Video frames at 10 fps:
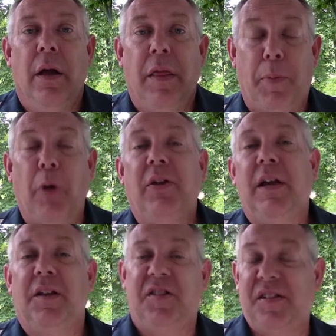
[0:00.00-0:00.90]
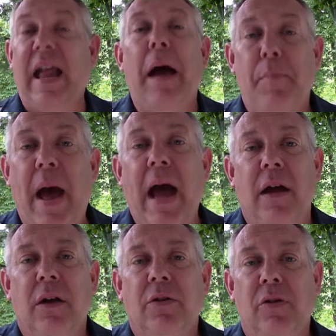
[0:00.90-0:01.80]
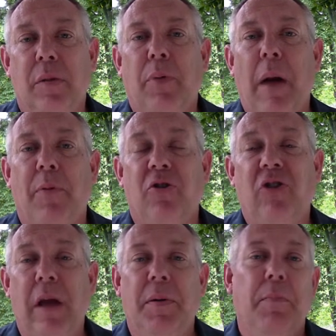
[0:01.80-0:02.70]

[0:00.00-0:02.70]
the protein can snap back to the proper shape.